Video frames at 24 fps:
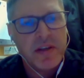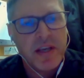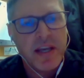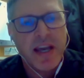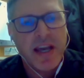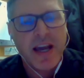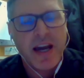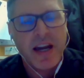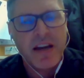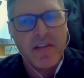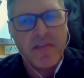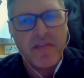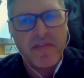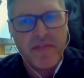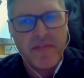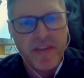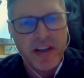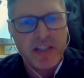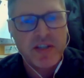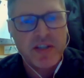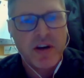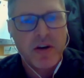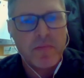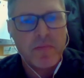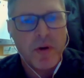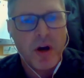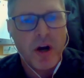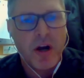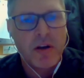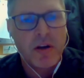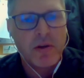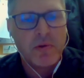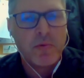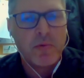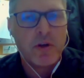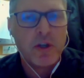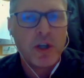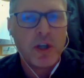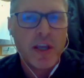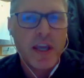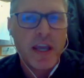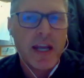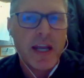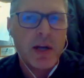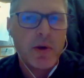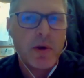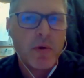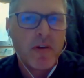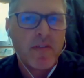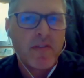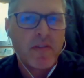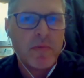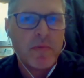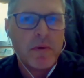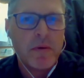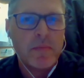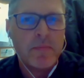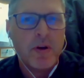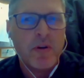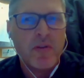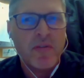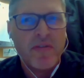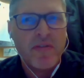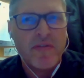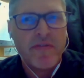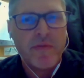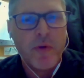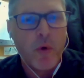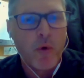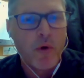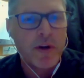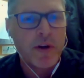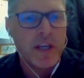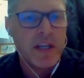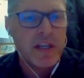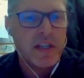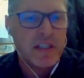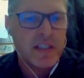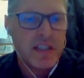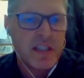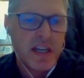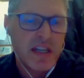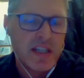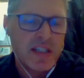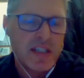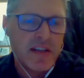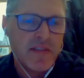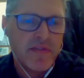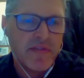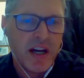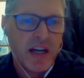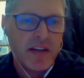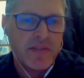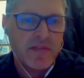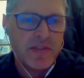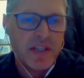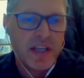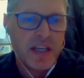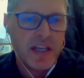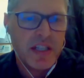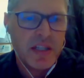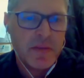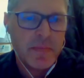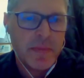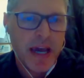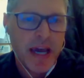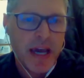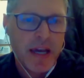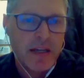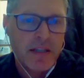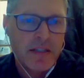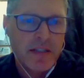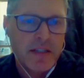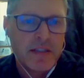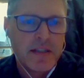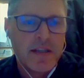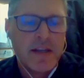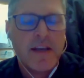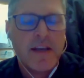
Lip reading: It kind of fits our model. We're looking anywhere from about 40 to 65 seats max.